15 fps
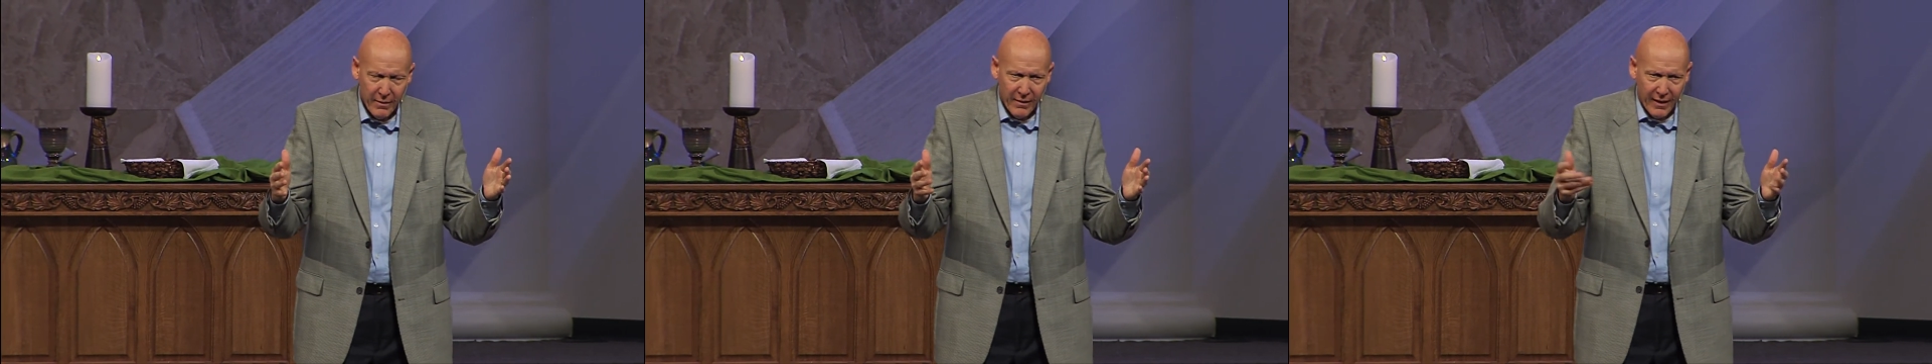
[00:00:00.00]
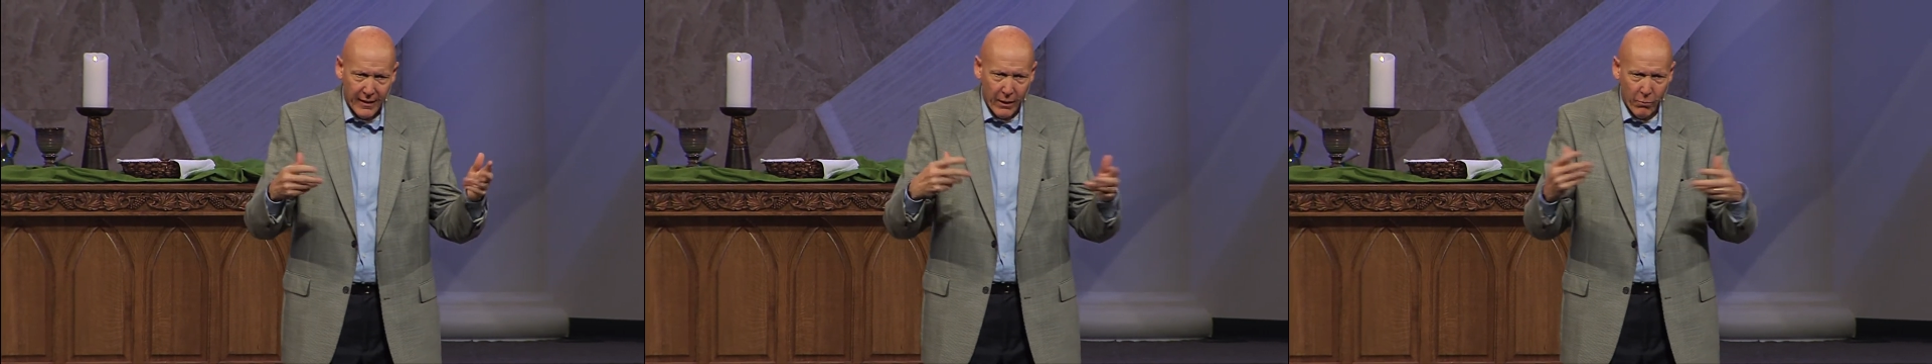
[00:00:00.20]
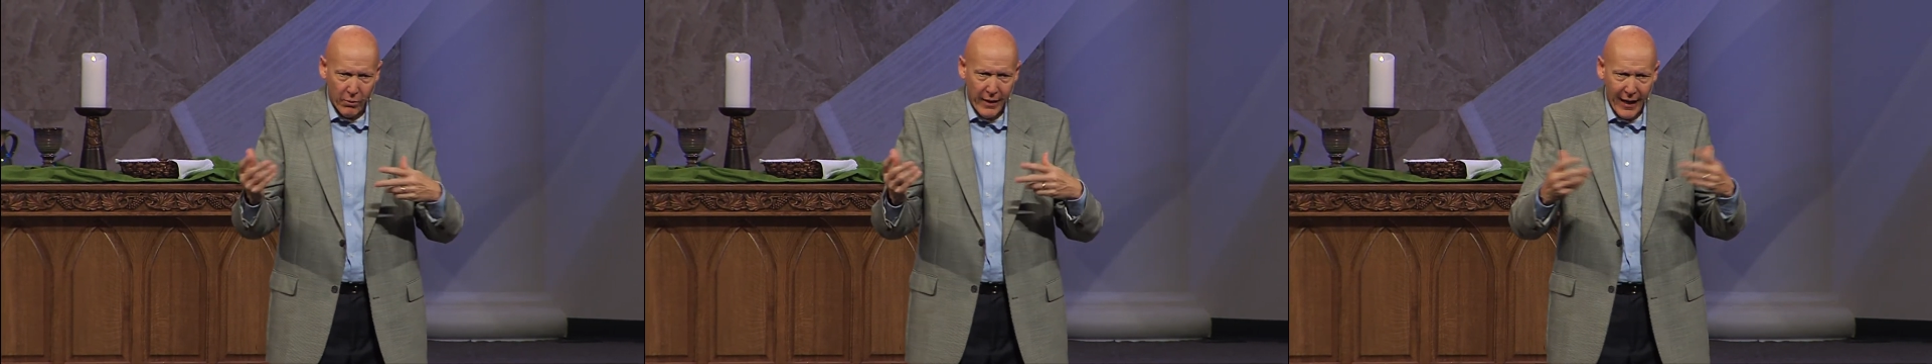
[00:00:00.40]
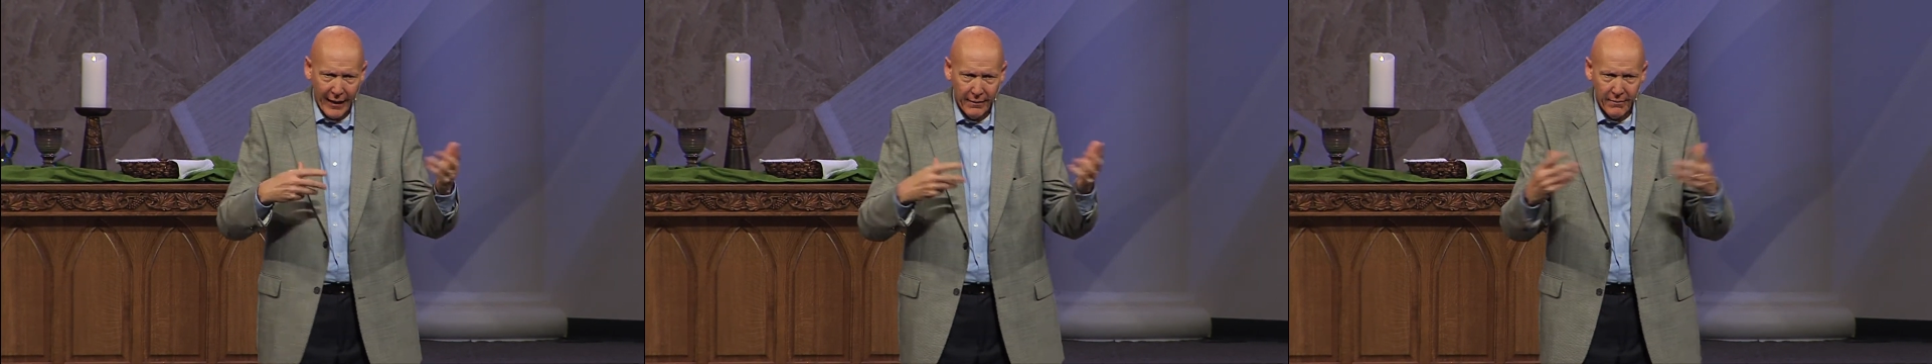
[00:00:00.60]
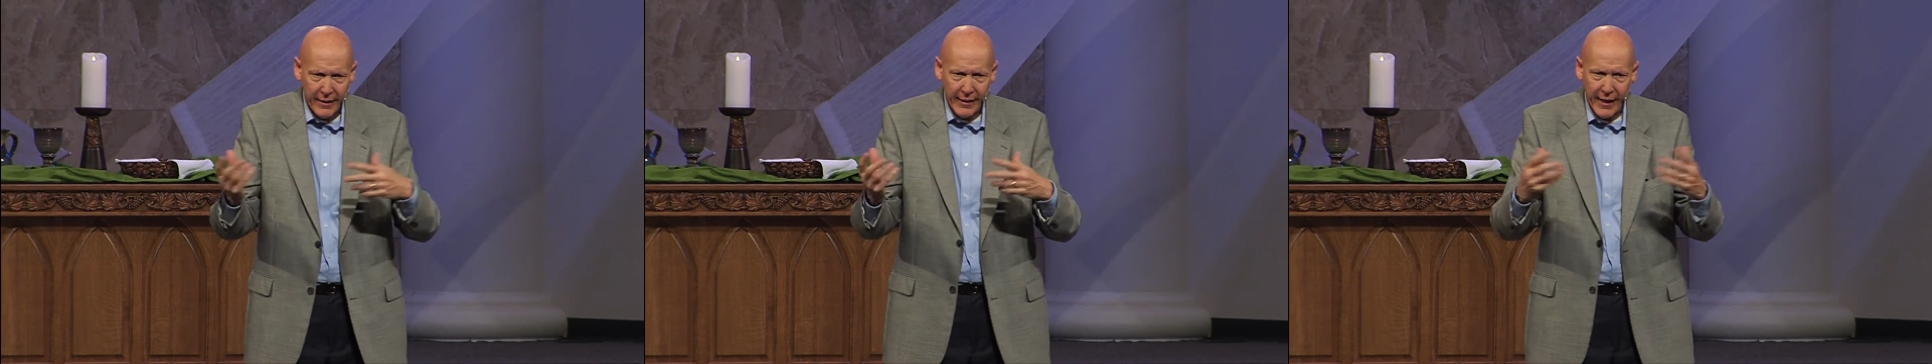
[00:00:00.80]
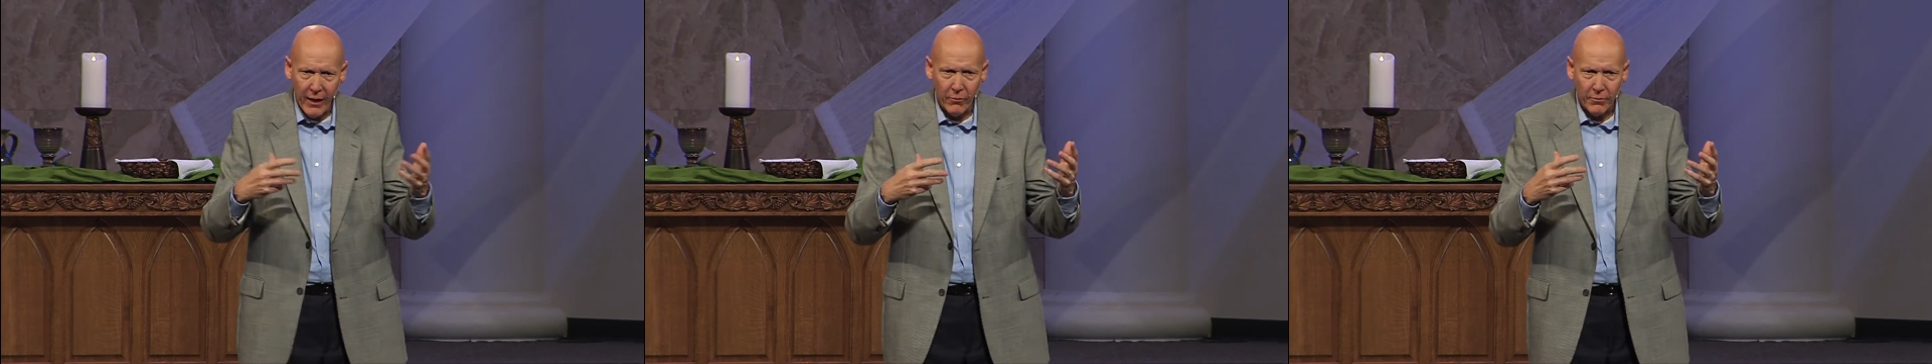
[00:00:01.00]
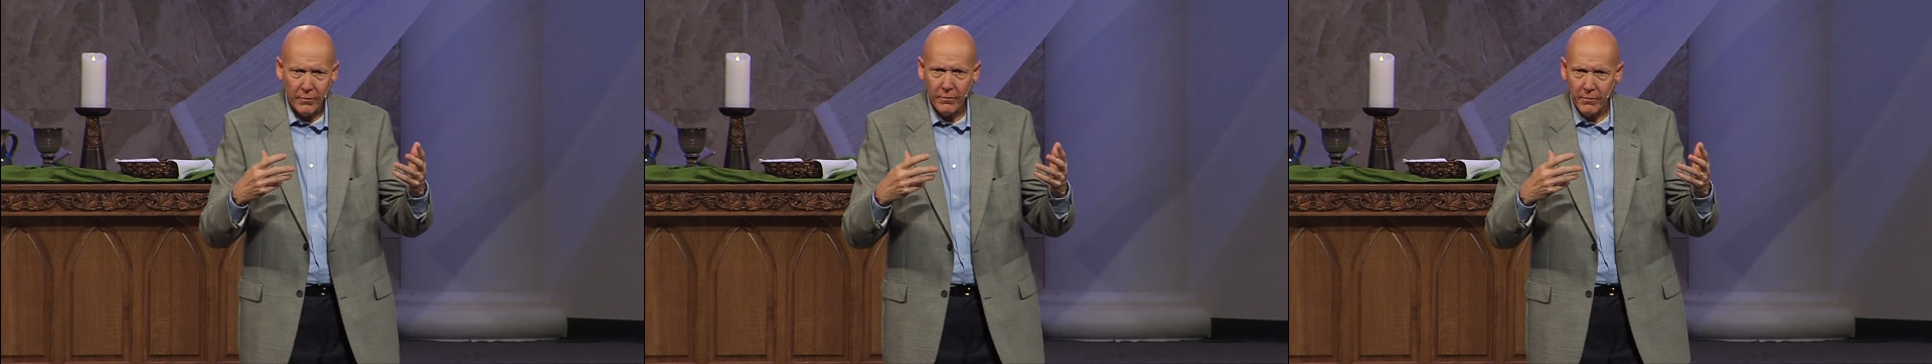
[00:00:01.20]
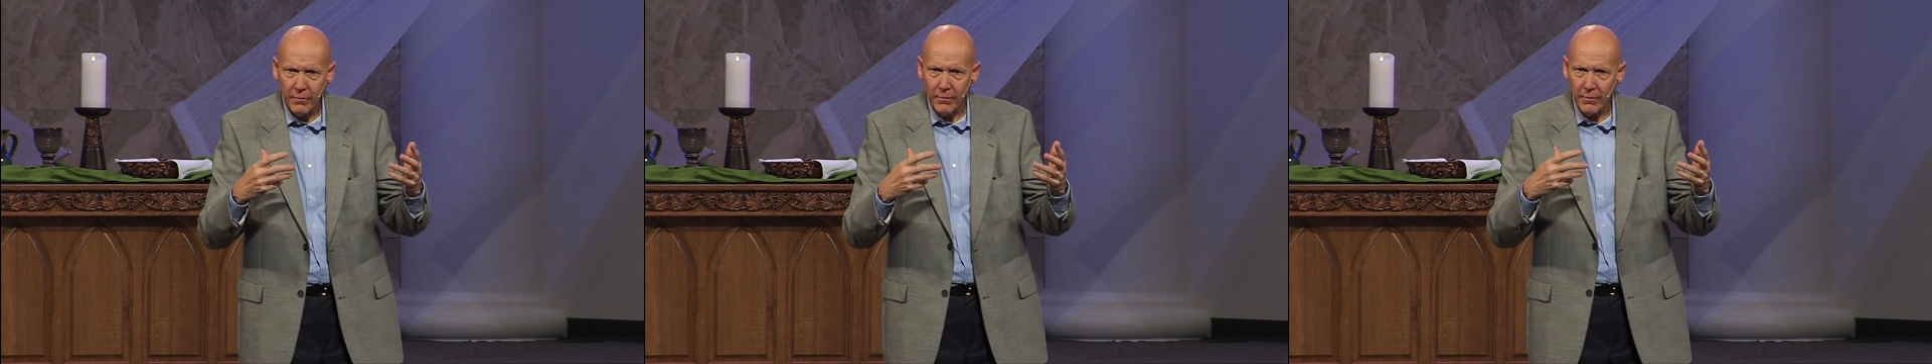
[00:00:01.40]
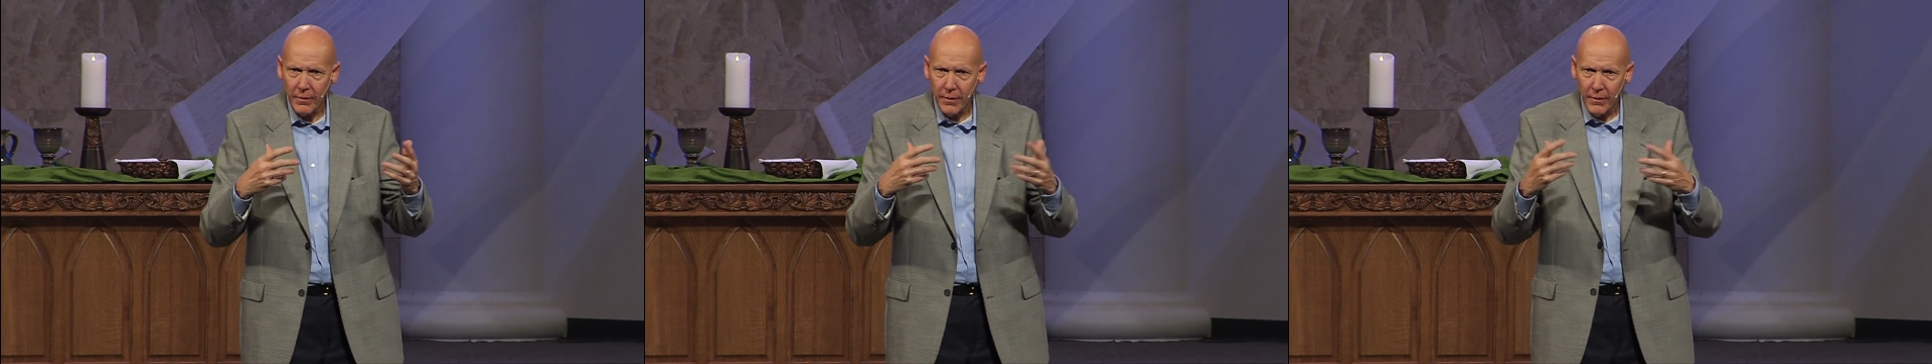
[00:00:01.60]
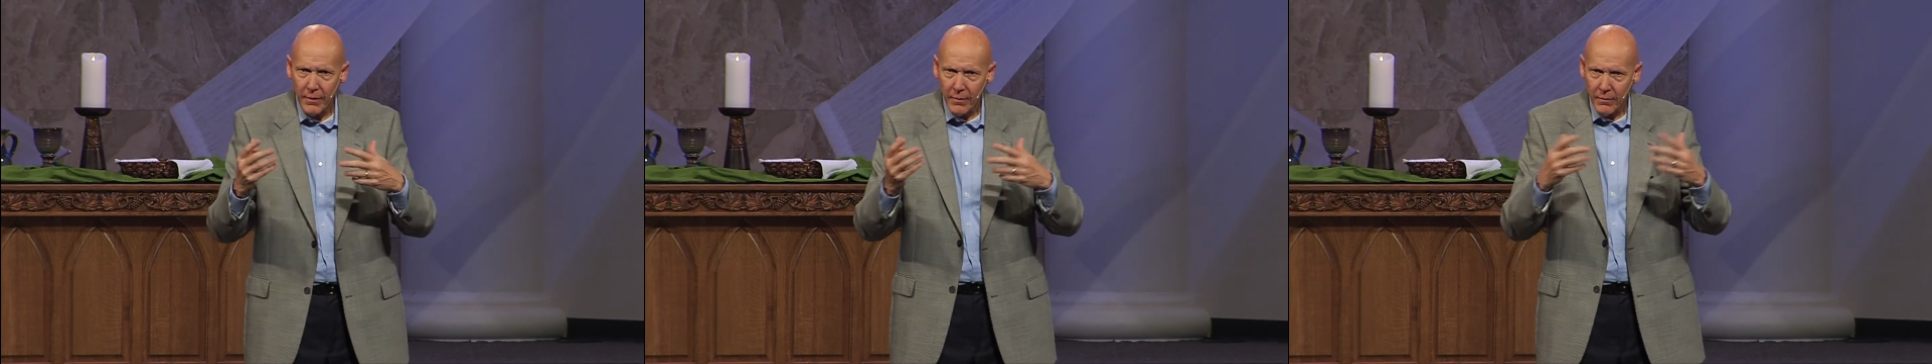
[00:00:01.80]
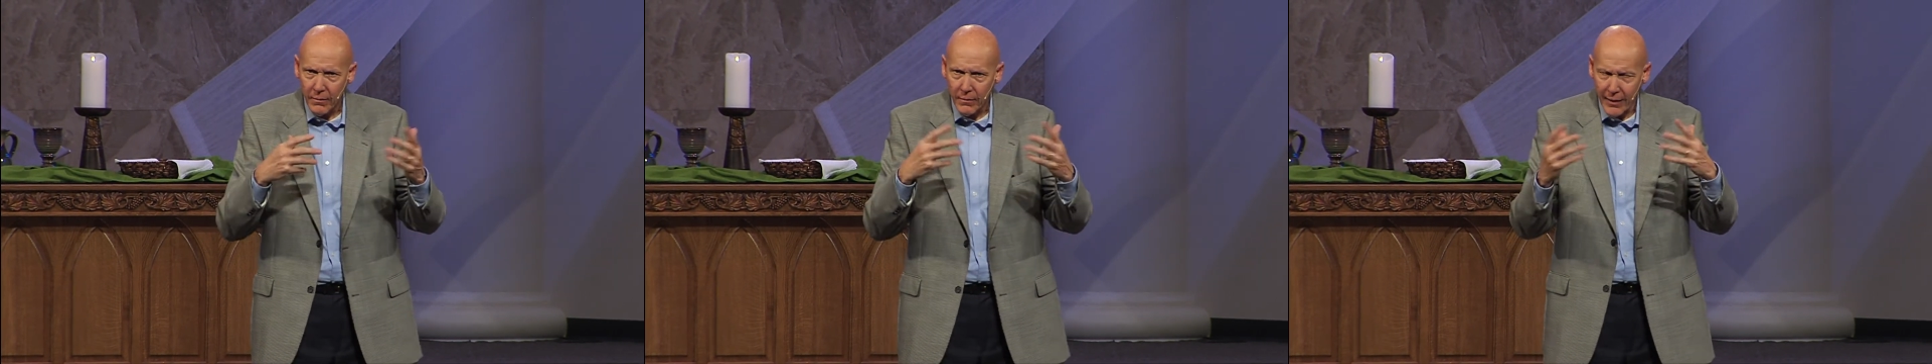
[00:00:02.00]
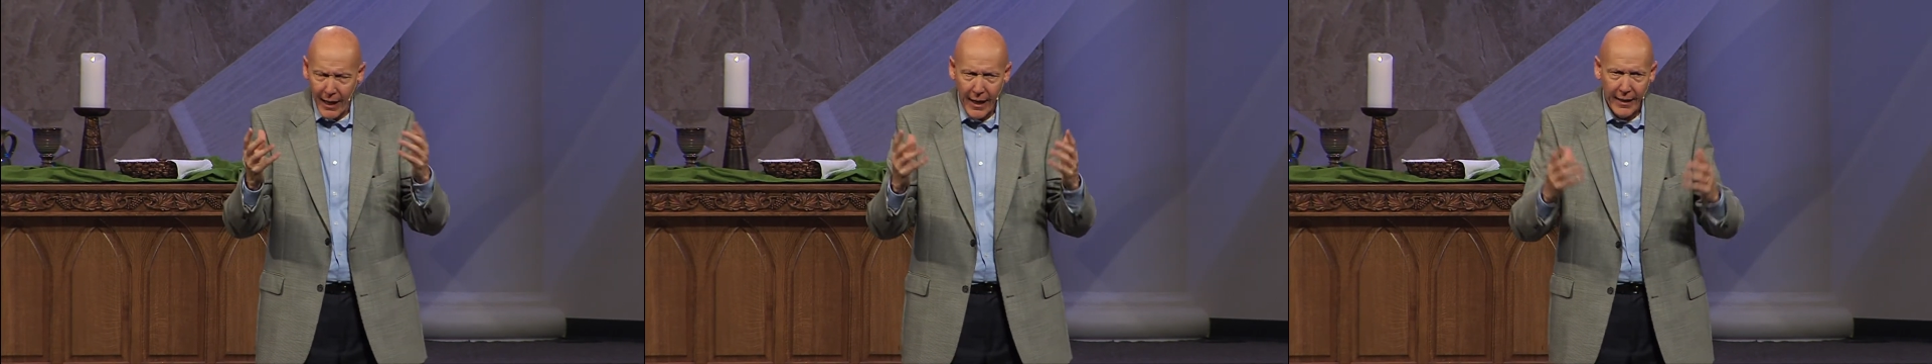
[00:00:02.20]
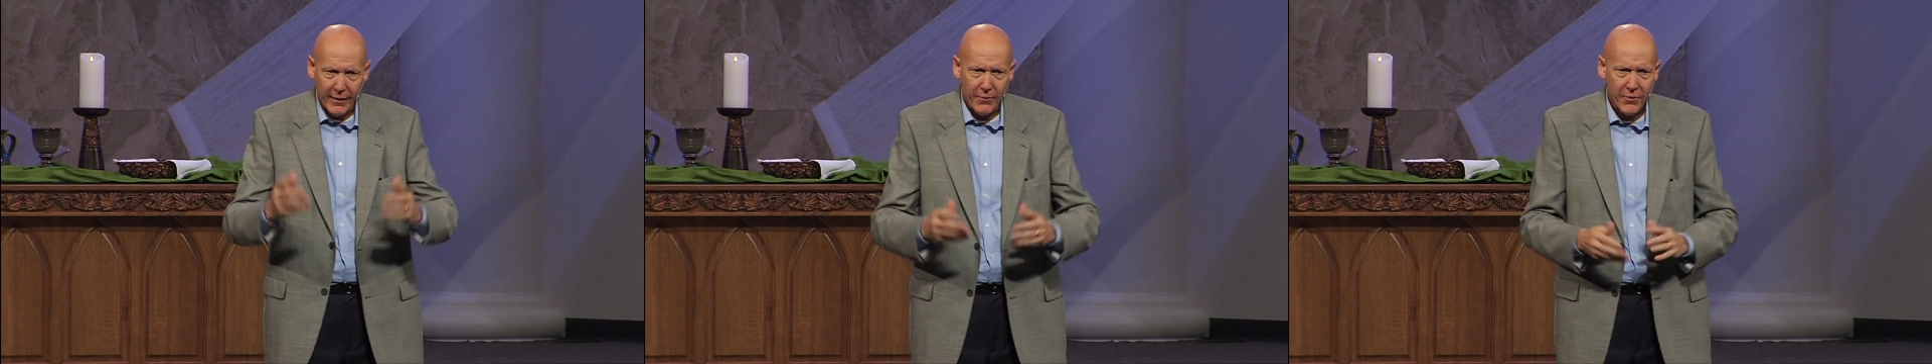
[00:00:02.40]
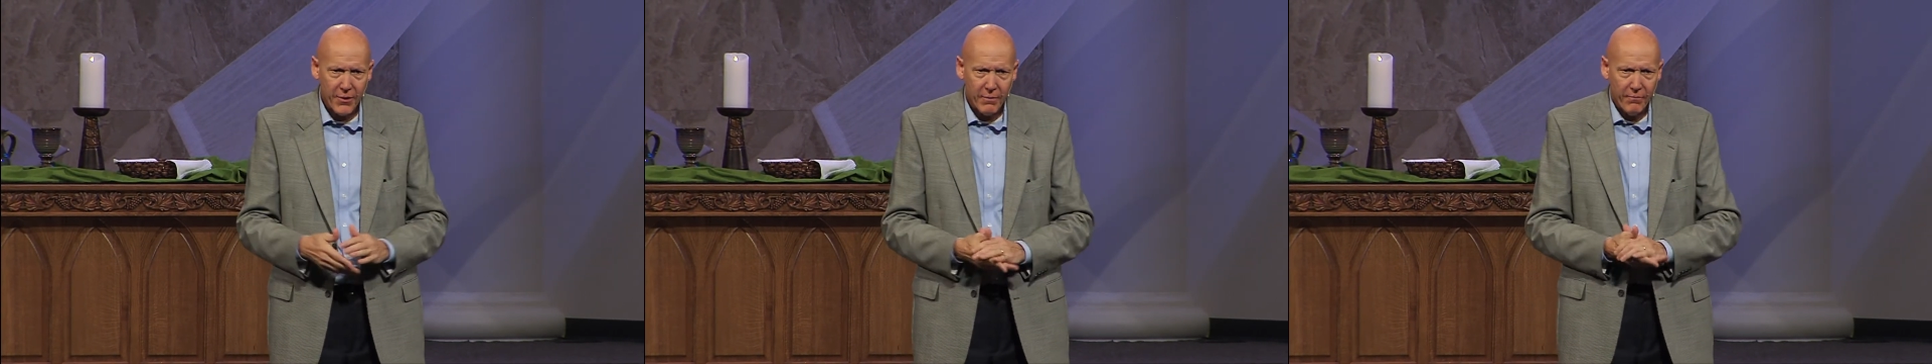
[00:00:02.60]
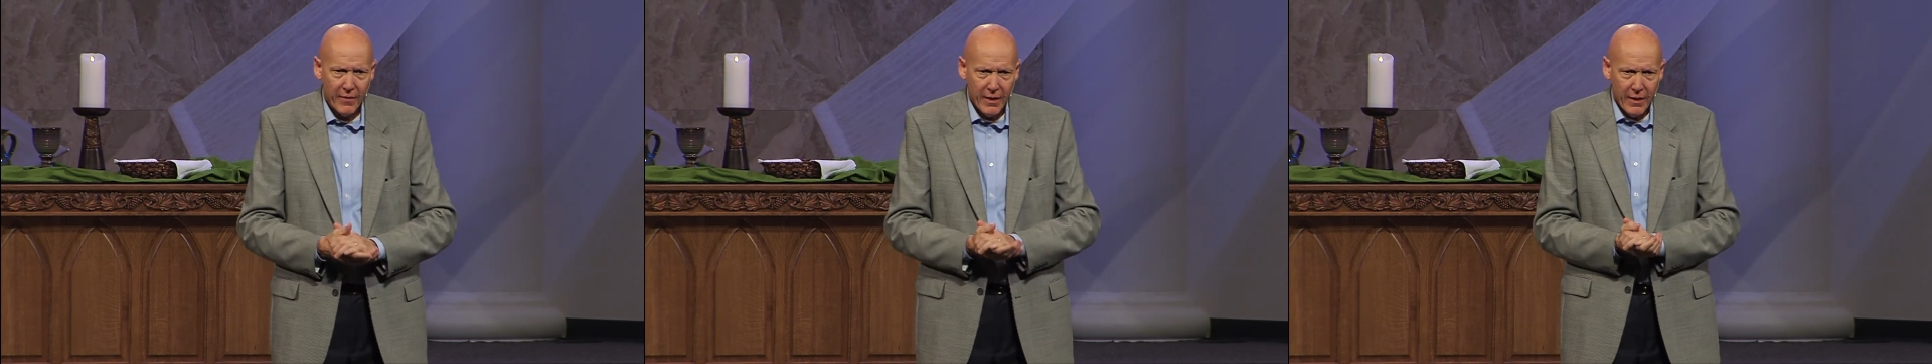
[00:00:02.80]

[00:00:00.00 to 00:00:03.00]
and they were handing out lines,